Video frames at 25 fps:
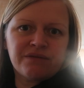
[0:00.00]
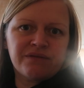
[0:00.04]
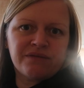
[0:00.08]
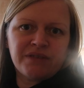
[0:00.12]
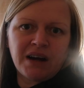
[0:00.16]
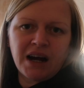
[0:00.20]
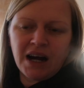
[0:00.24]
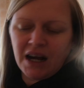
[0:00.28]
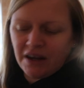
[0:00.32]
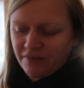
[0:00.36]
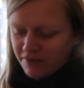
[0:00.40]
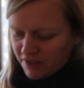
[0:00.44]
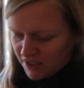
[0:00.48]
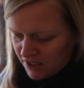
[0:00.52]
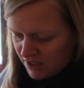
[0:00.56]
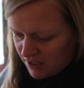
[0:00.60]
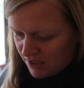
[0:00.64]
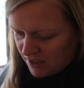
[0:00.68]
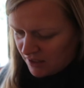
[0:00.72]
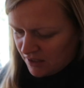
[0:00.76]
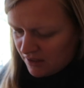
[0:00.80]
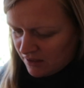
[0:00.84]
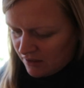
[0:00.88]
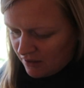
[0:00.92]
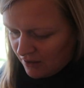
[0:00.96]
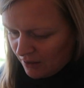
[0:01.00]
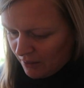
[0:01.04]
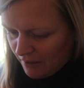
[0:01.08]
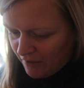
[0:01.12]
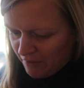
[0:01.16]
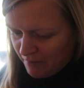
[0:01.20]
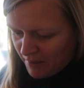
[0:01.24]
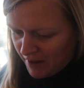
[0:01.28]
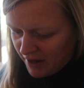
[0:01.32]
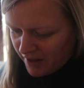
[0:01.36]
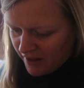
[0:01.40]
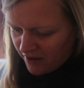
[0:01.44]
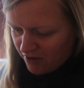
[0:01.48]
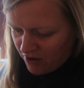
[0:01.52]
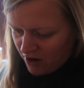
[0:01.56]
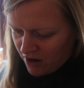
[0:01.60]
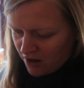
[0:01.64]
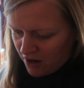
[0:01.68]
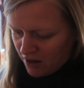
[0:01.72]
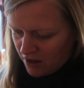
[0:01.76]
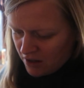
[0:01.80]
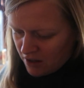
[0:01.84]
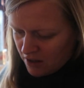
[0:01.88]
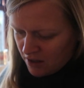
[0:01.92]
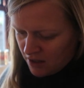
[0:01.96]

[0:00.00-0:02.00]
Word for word: five seasons or however many there are.